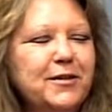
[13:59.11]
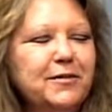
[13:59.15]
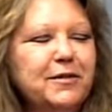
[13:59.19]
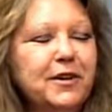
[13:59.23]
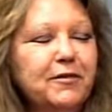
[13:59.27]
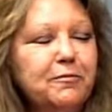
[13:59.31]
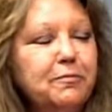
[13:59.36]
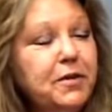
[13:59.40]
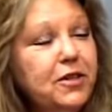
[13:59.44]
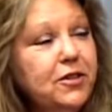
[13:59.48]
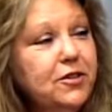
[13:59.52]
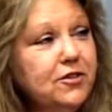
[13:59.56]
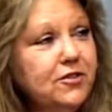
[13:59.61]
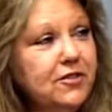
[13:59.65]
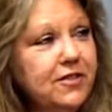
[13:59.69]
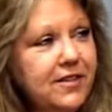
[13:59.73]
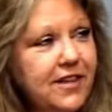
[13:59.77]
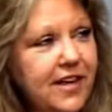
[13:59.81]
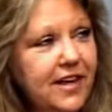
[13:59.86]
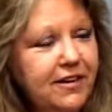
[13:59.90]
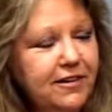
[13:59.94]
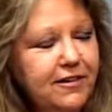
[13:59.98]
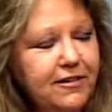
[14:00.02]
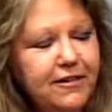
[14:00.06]
we have pictures of
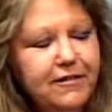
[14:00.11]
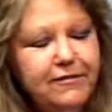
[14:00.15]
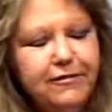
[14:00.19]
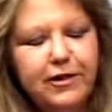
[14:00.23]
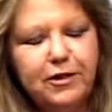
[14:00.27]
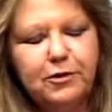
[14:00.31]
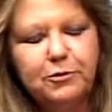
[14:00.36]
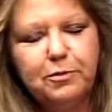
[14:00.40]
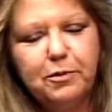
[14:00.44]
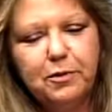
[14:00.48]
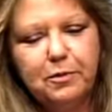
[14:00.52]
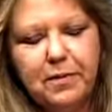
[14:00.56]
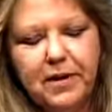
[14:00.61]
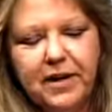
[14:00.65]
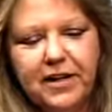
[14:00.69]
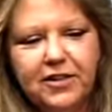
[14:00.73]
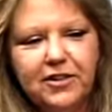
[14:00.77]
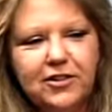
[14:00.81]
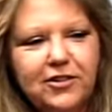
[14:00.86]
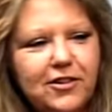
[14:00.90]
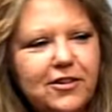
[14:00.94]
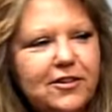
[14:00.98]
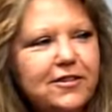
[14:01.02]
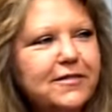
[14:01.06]
that on our Facebook
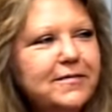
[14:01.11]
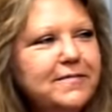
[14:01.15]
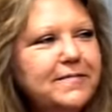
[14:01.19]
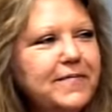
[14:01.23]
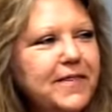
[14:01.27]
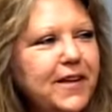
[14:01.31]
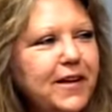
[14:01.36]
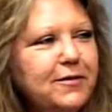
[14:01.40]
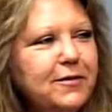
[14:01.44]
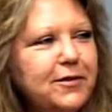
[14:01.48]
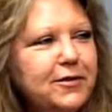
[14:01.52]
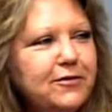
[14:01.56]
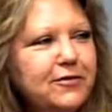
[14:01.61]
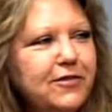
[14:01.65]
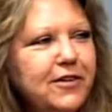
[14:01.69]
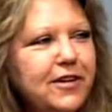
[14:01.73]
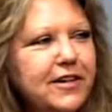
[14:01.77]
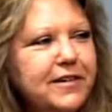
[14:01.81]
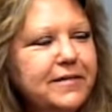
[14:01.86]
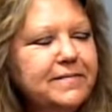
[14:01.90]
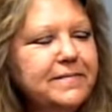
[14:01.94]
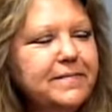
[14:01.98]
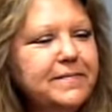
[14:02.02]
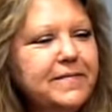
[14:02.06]
page, too. That was
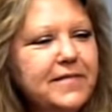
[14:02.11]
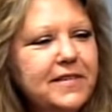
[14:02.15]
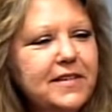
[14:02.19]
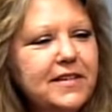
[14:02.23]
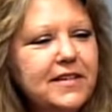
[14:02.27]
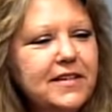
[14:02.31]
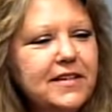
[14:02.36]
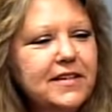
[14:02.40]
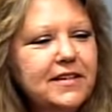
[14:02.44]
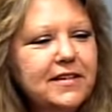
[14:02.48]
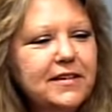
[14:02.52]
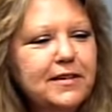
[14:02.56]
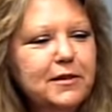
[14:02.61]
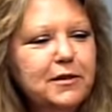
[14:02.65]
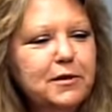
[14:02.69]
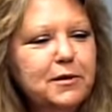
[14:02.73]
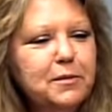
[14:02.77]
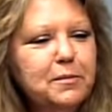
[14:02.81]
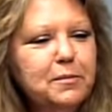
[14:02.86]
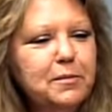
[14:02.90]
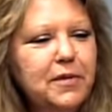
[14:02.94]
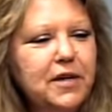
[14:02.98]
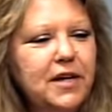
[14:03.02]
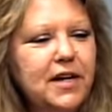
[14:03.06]
fun.
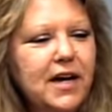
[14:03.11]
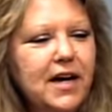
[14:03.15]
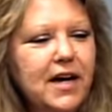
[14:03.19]
But